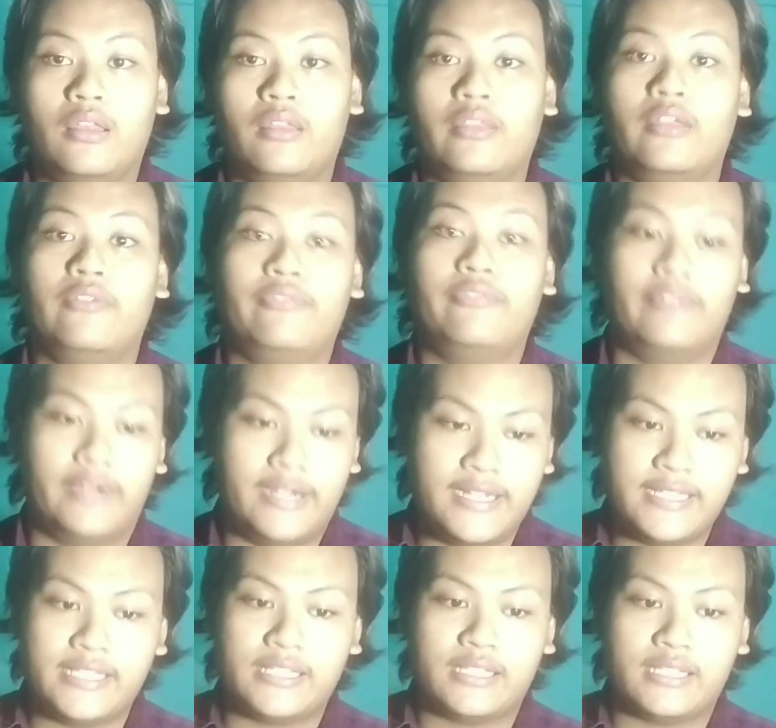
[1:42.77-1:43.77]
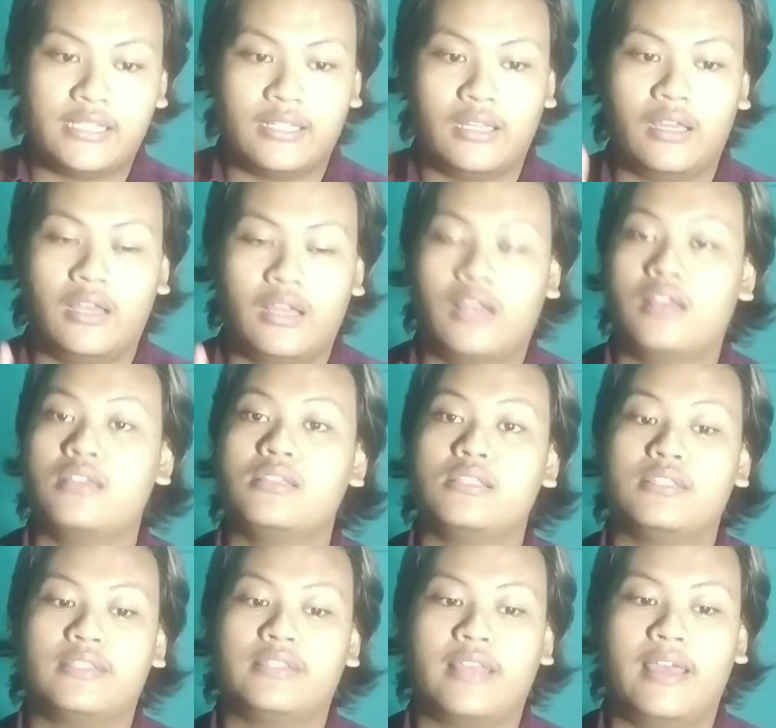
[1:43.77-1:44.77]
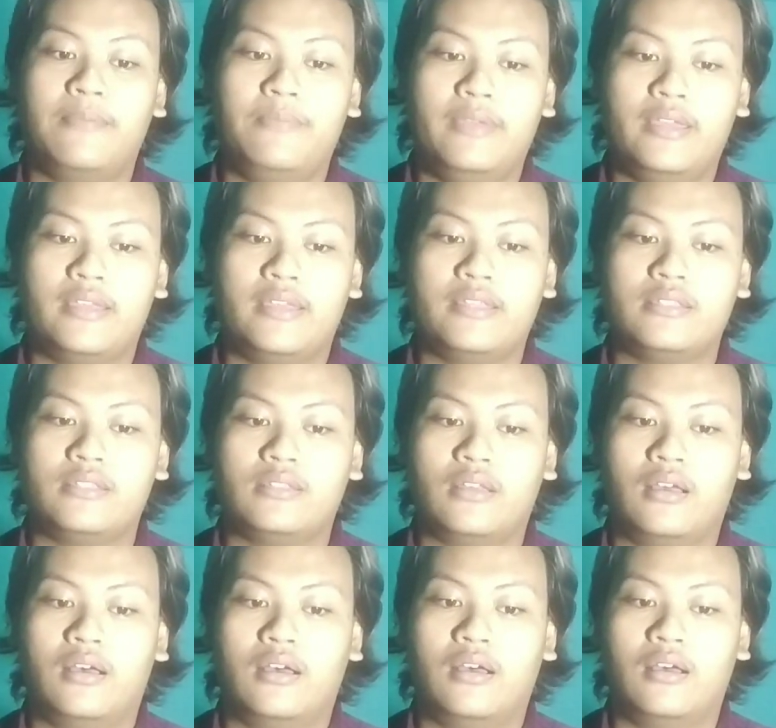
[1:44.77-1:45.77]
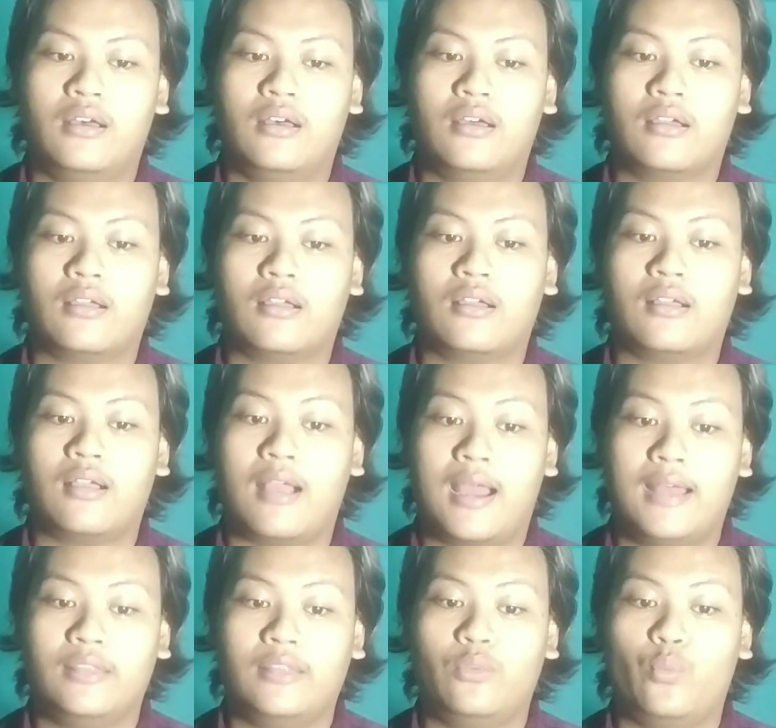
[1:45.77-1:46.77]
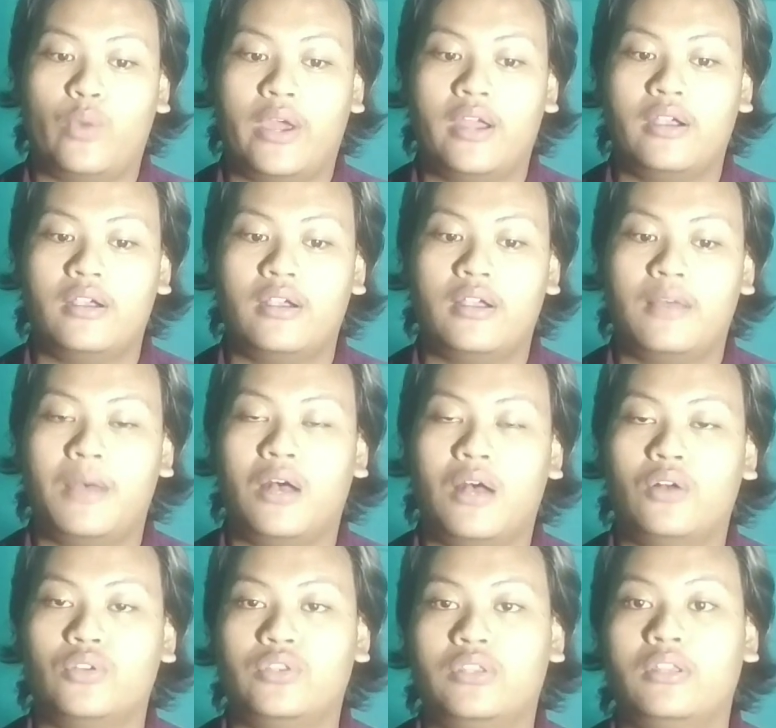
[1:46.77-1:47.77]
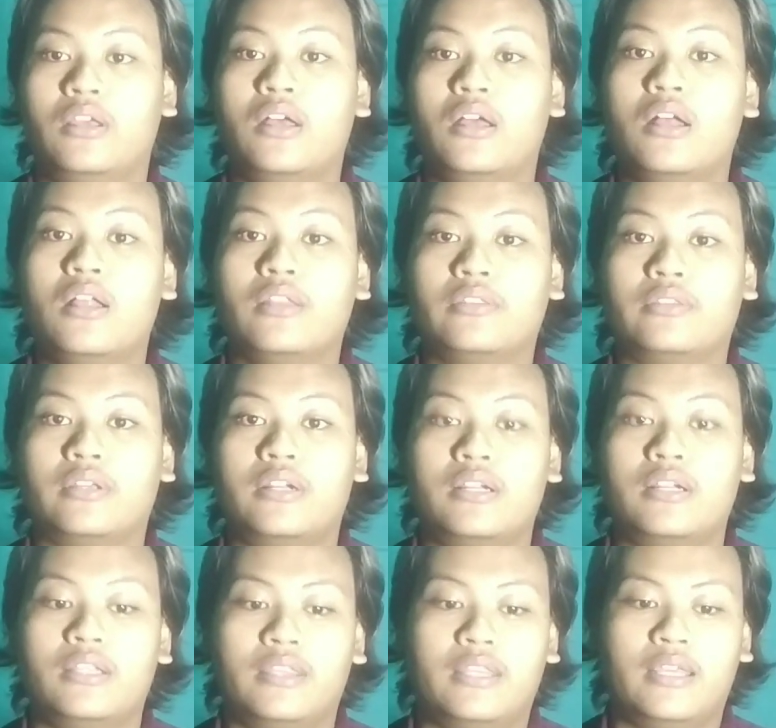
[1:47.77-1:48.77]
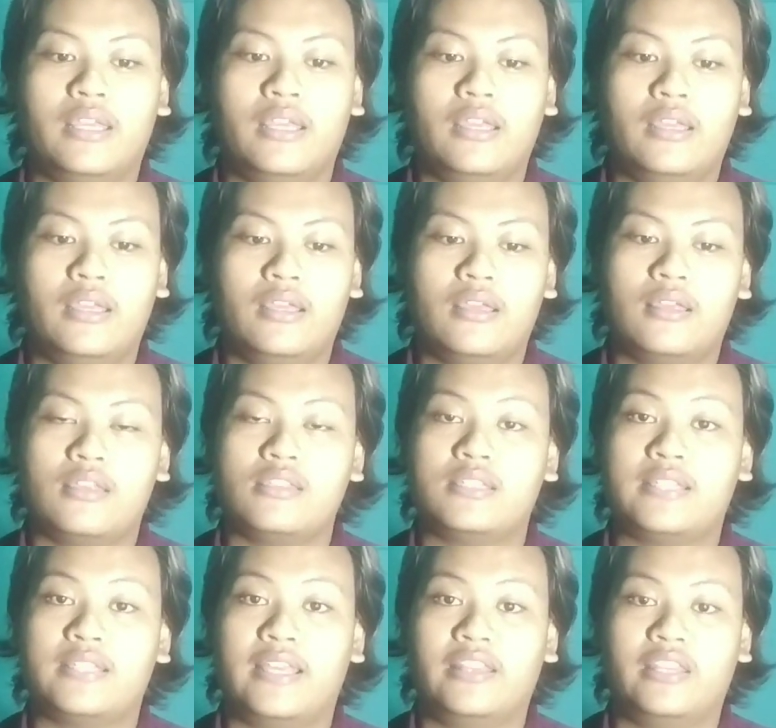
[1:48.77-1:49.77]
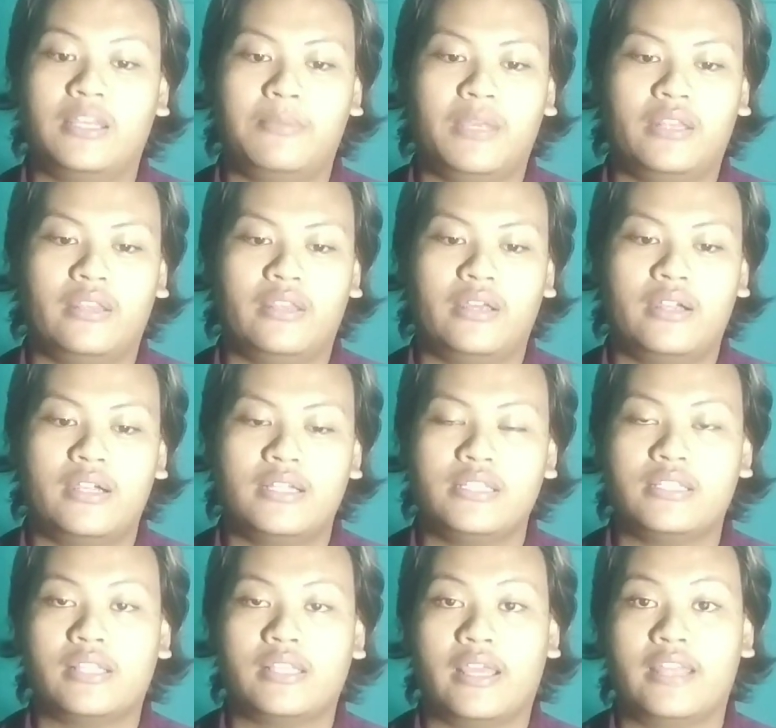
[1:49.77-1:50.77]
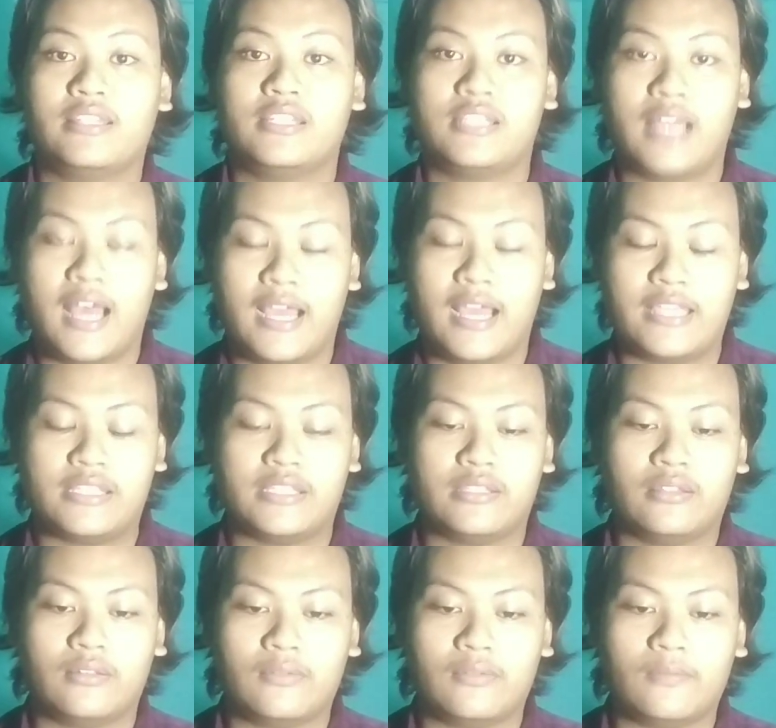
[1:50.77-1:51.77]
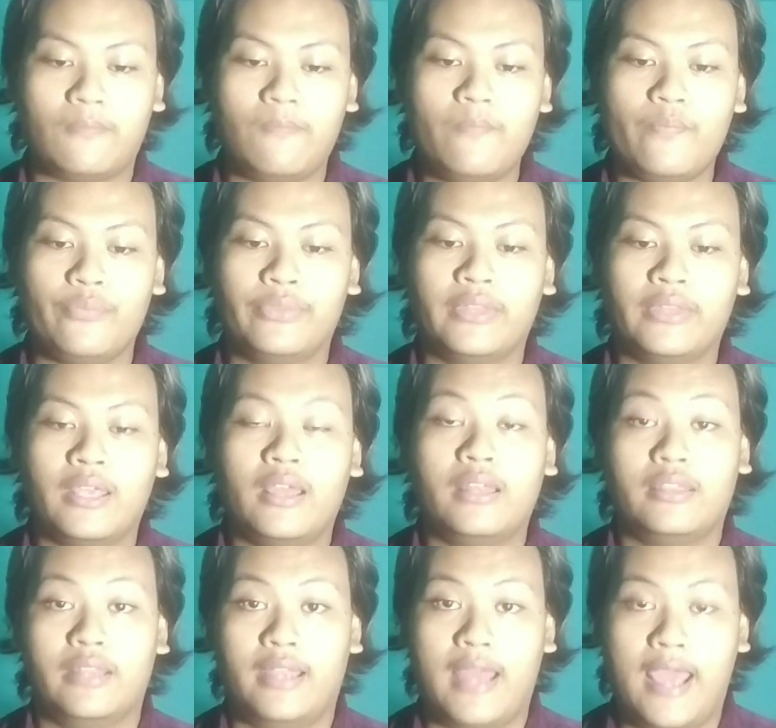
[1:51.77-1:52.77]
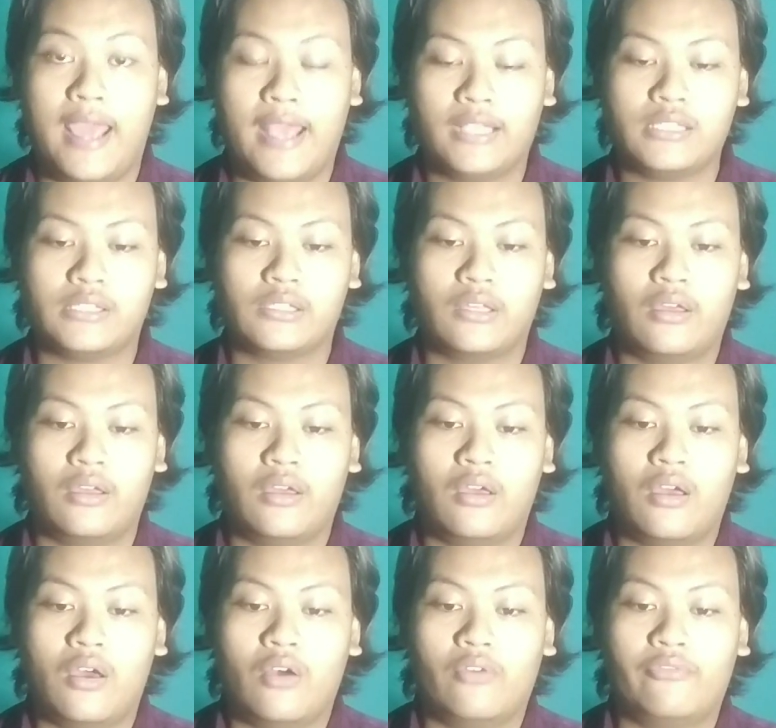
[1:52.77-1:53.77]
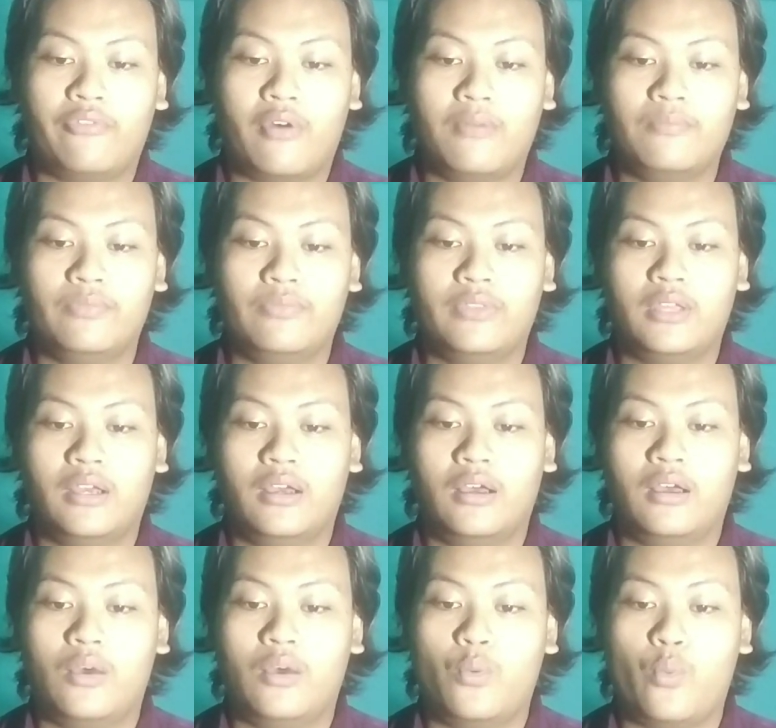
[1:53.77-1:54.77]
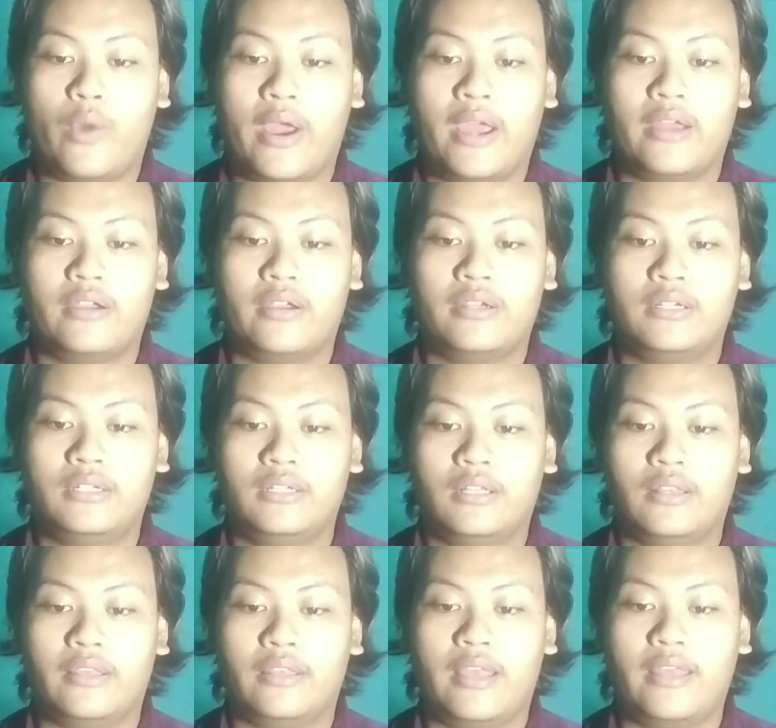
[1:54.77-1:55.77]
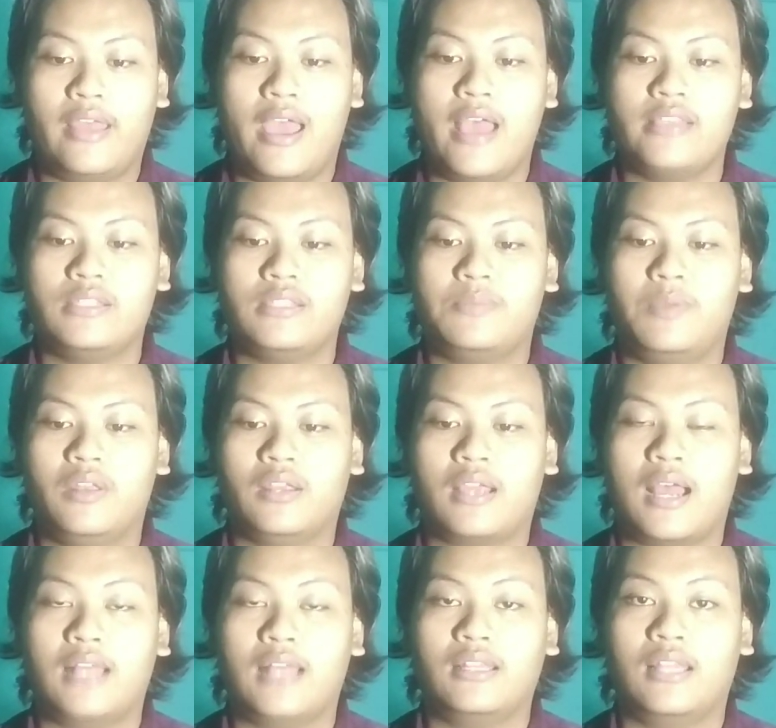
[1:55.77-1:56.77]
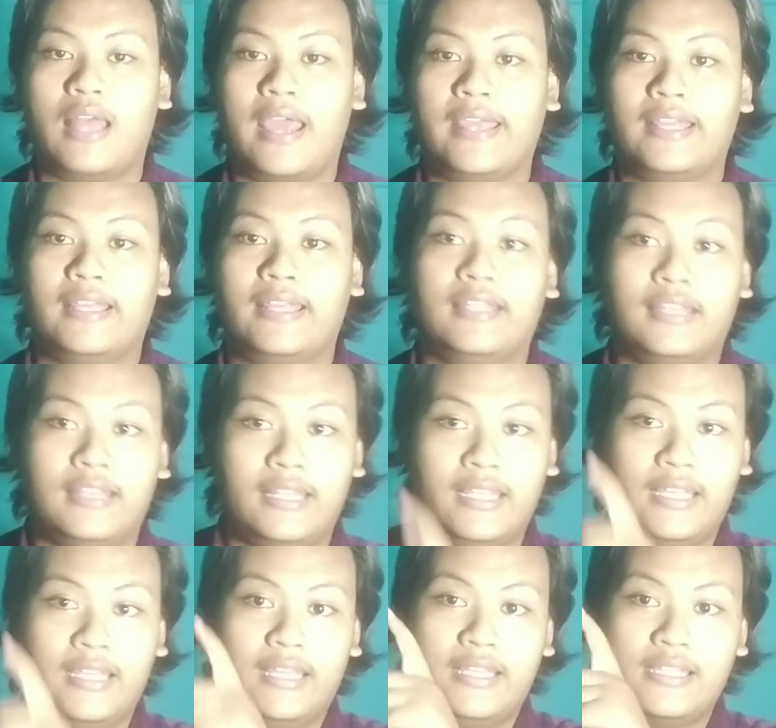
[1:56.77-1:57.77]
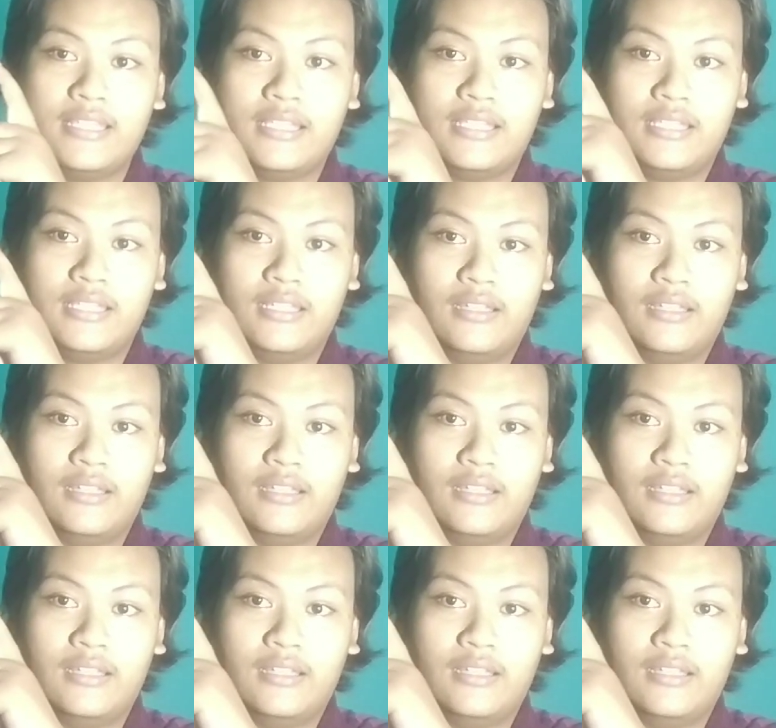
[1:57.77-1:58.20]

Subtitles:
The first step is cut wire about 30 centimeters in size. The next, form the wire that has been cut like this.